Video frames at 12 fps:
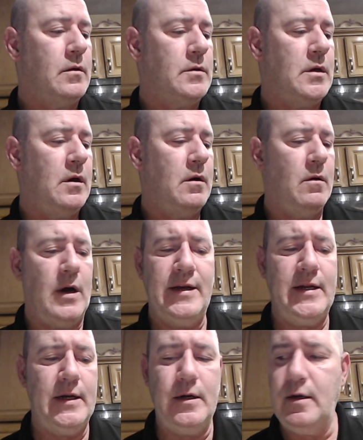So I
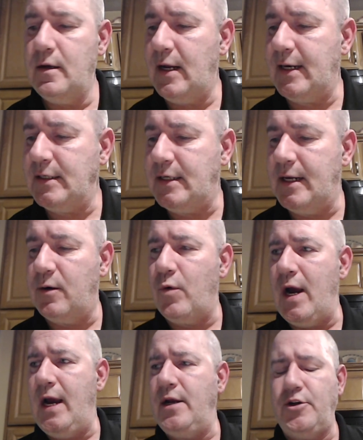did like I said, a
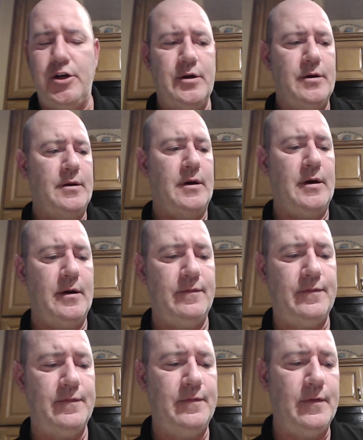range
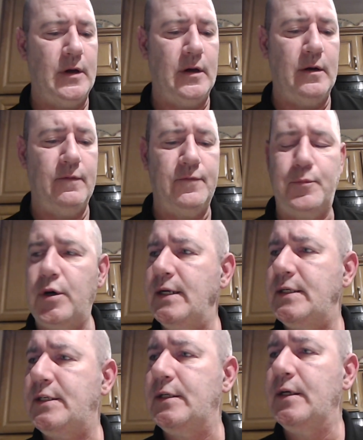of
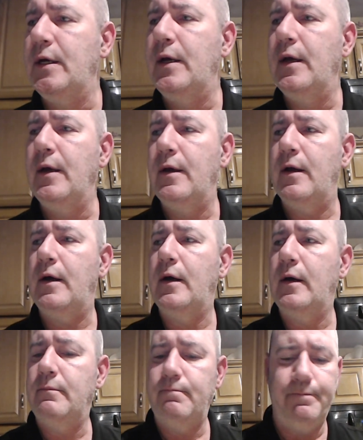prints.
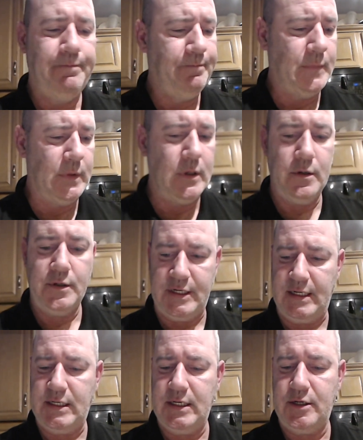There's
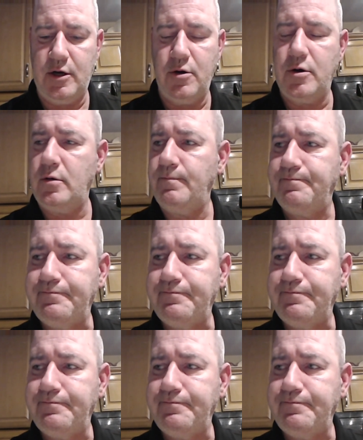6 in total.